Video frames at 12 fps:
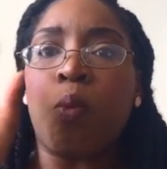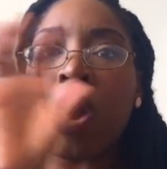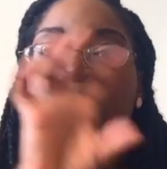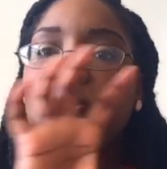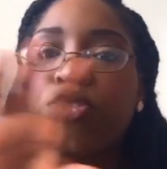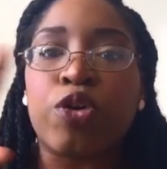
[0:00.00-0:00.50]

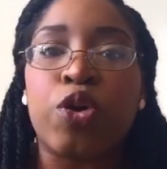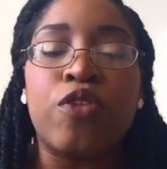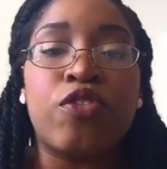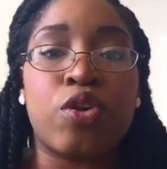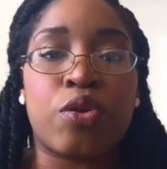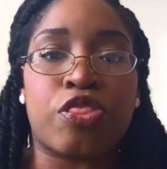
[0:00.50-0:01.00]

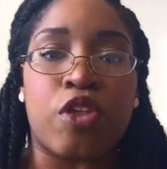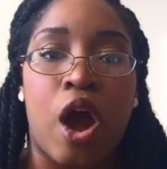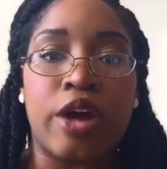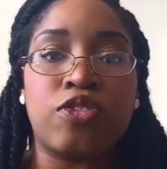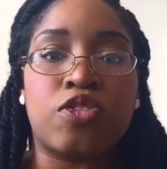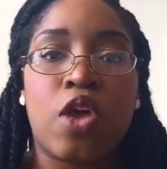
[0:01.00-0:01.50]
observe your
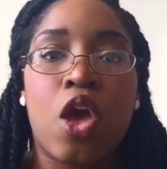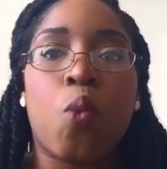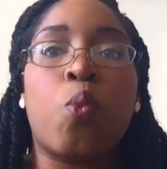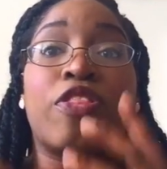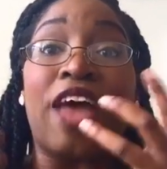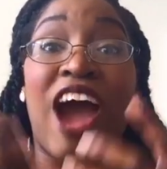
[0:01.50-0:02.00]
thoughts
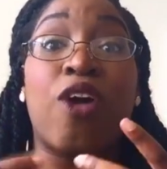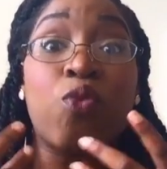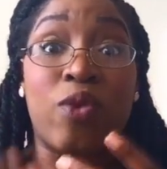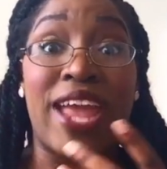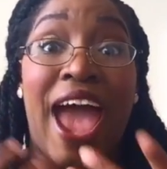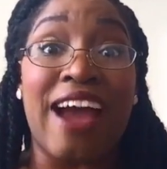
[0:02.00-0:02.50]
without
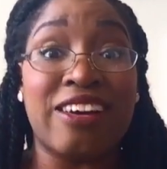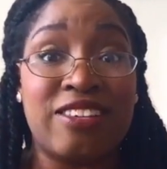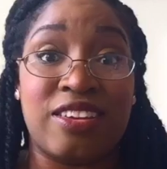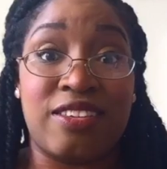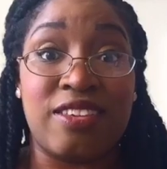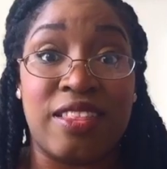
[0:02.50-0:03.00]

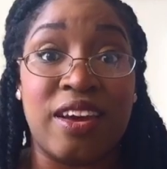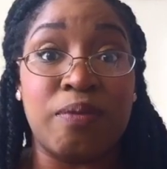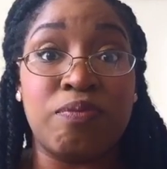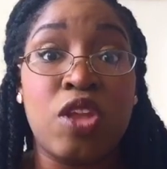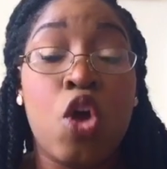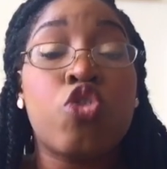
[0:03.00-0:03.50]
reacting to them.